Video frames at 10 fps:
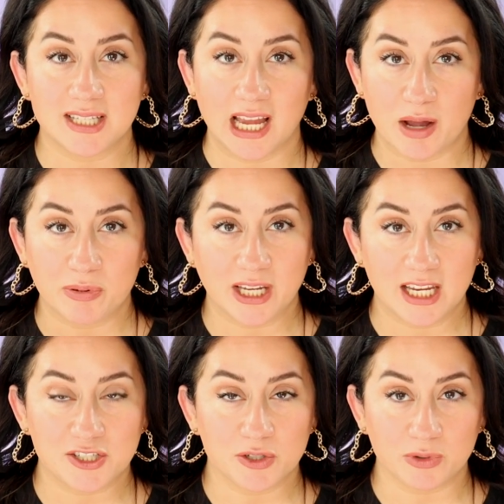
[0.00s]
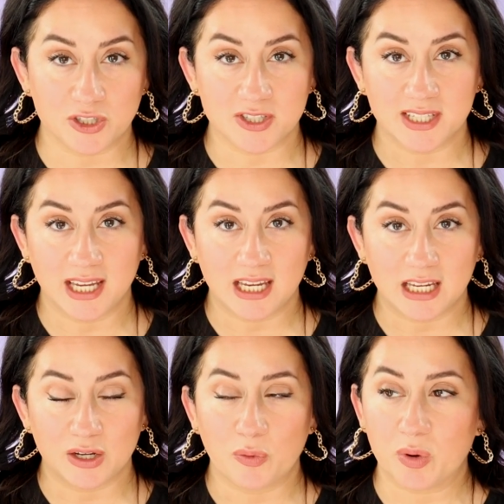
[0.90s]
the application, which is
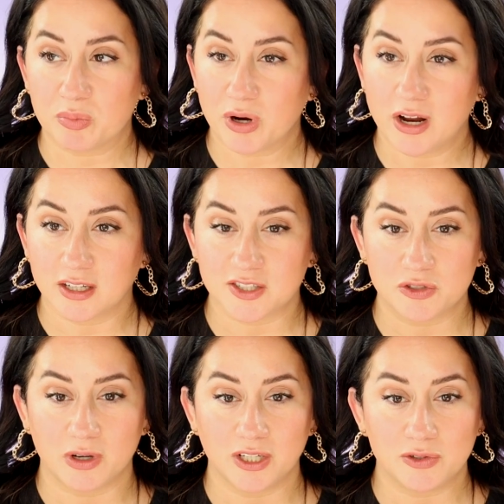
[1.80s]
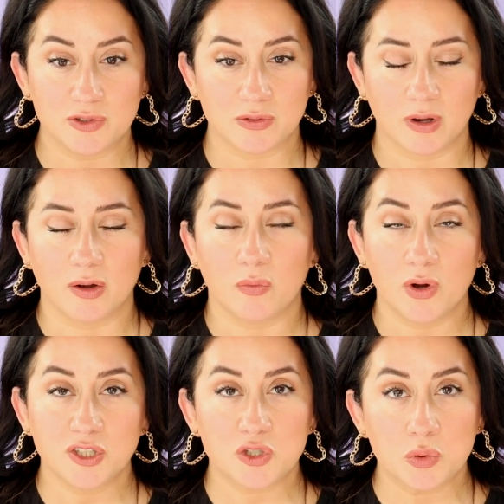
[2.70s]
key. What products do I use? Uh,
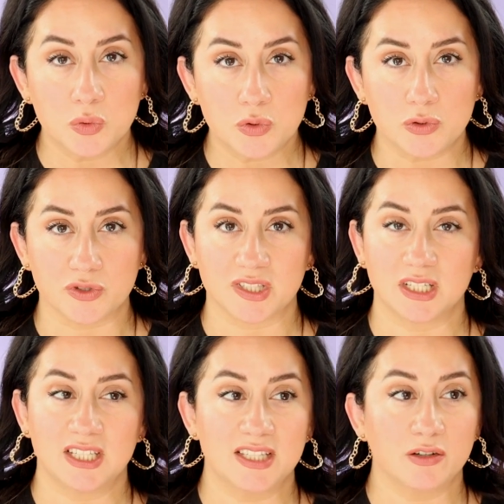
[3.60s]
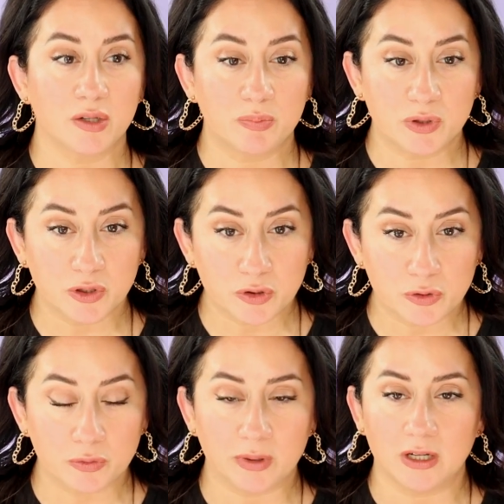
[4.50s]
what tools? Is there a
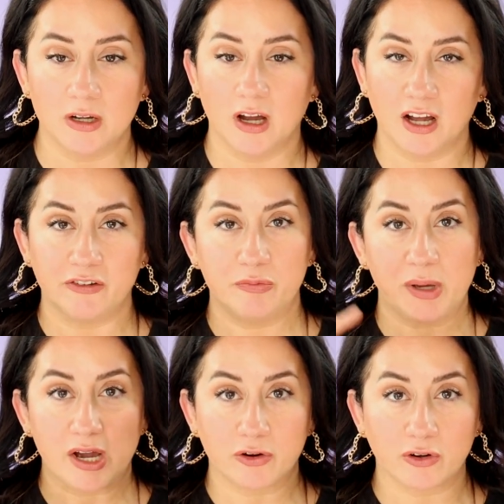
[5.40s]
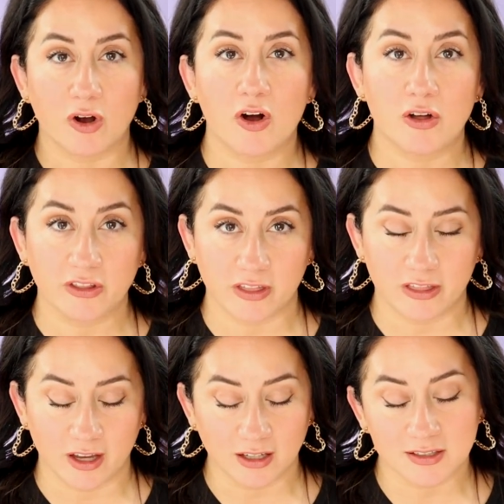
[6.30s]
plume of powder? All the
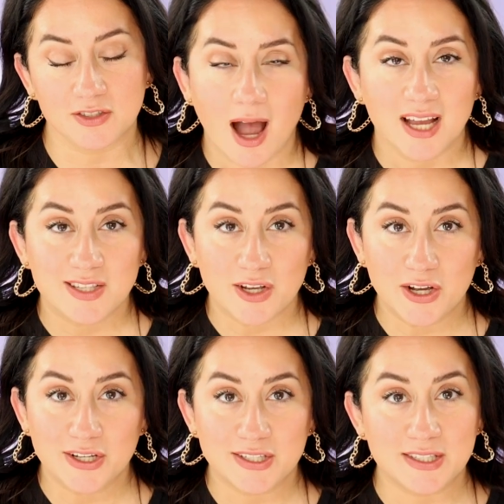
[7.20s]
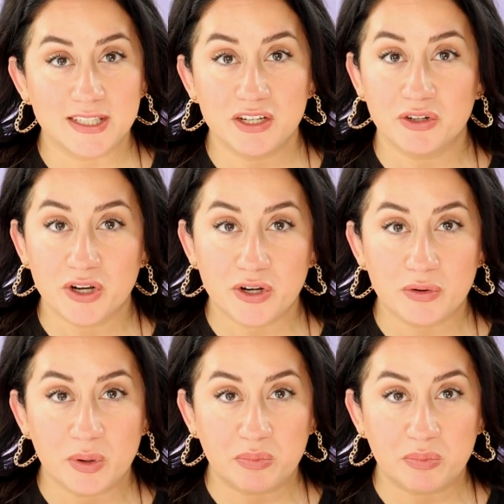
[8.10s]
things. I saw zero